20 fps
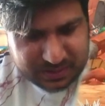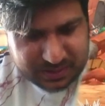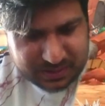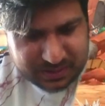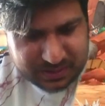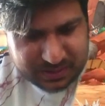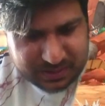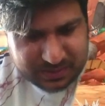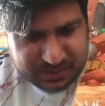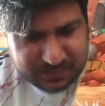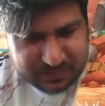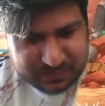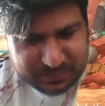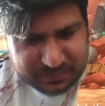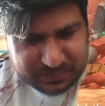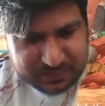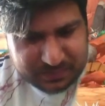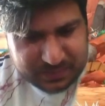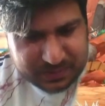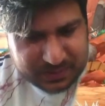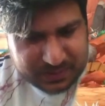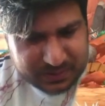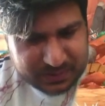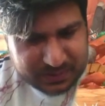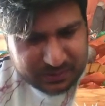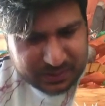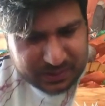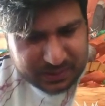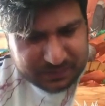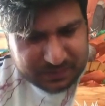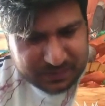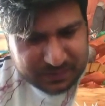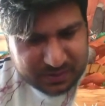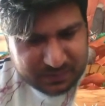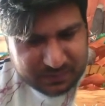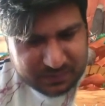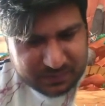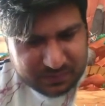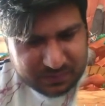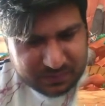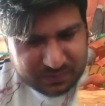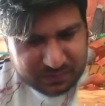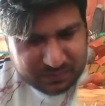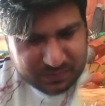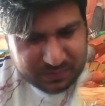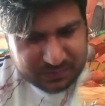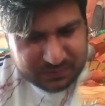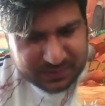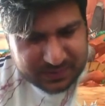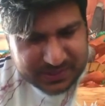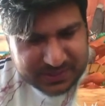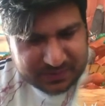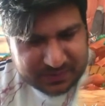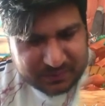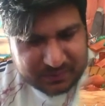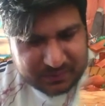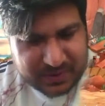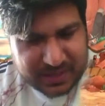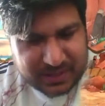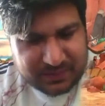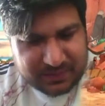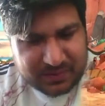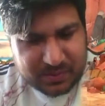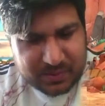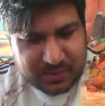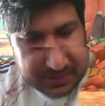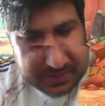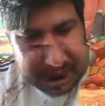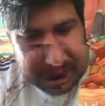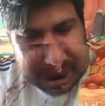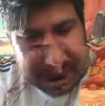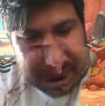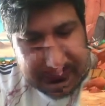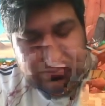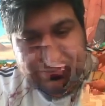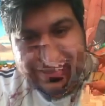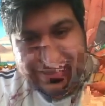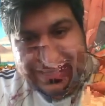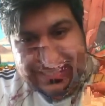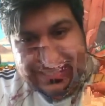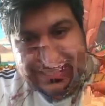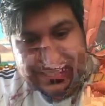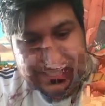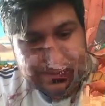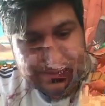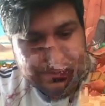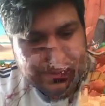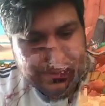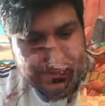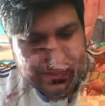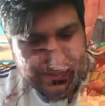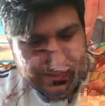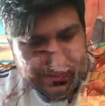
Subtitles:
You can even go for Refreshing Rain if you want to put it in a rain team.